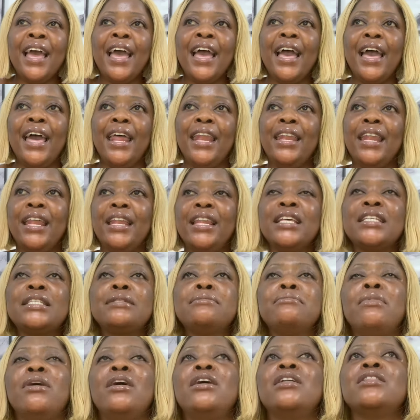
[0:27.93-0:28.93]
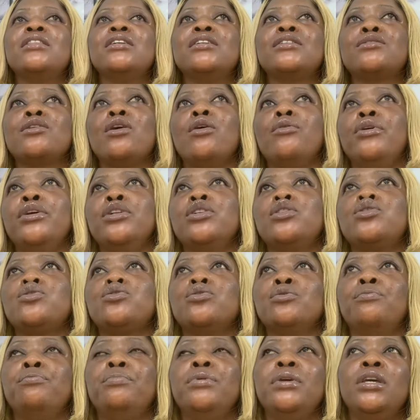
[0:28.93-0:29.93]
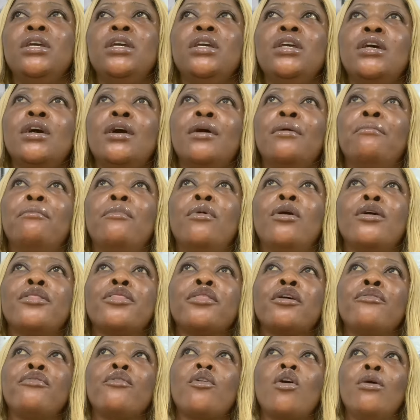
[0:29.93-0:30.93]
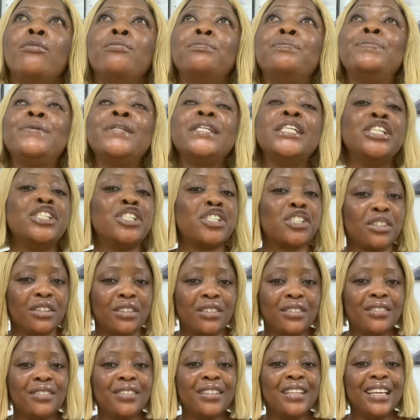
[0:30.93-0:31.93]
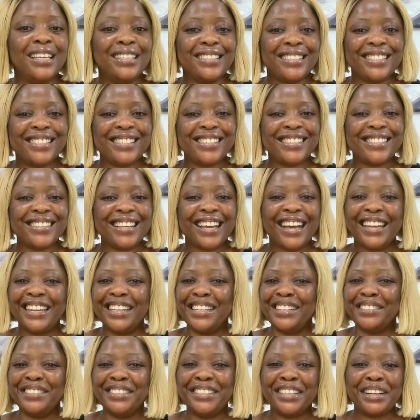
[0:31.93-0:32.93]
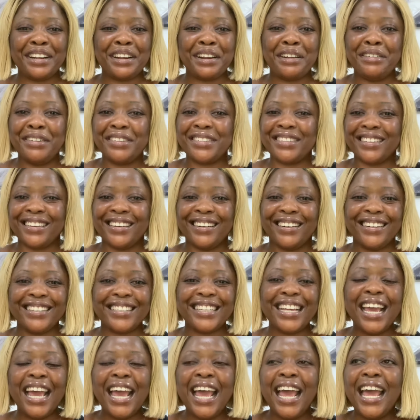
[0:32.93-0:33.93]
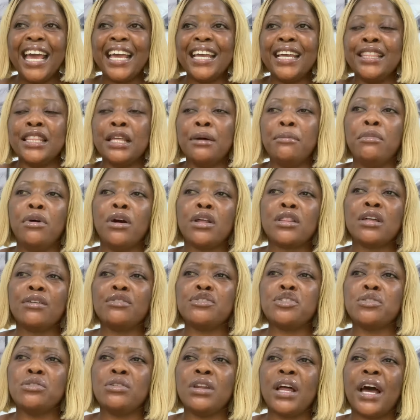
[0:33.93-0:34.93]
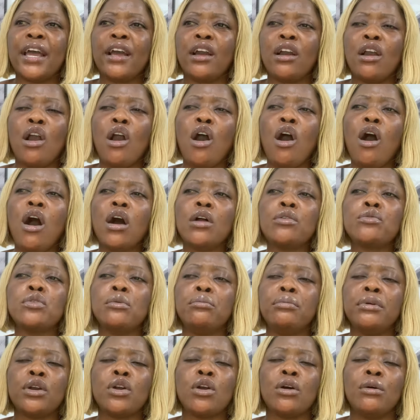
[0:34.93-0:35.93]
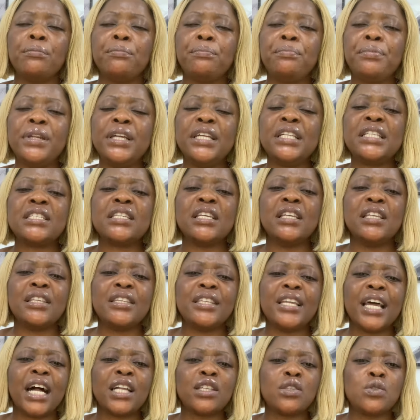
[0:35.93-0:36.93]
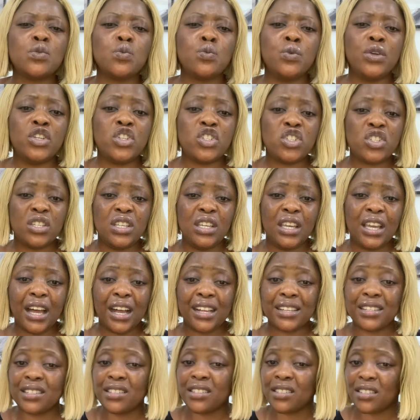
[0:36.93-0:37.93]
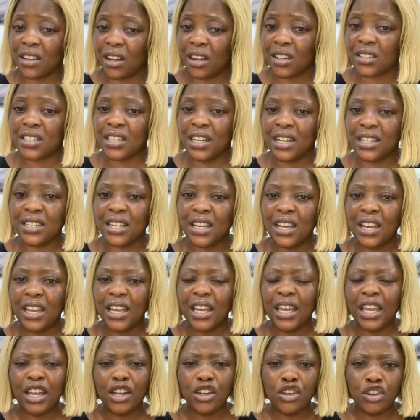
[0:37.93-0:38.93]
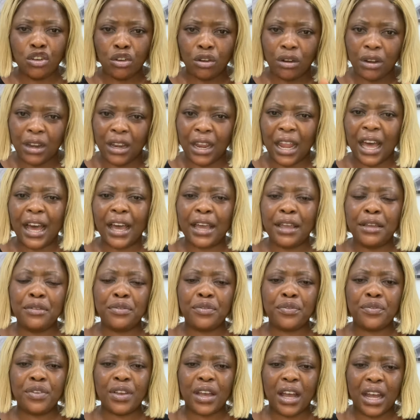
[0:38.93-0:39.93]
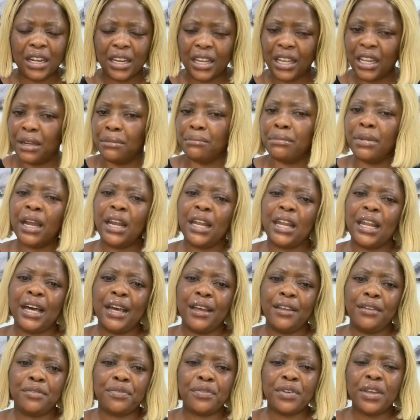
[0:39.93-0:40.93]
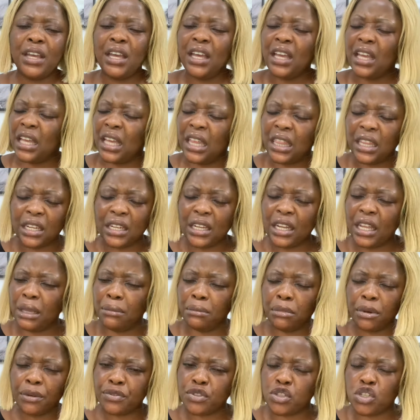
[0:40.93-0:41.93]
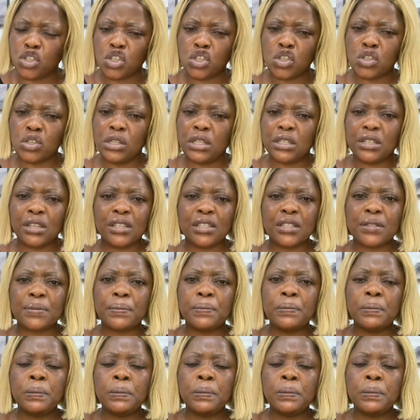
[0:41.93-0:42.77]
And this month is going to be a month of completion. Yes. Hallelujah. Glory to God. In the month of July, God will be completing that which he has started in your life and in my life in the name of Jesus.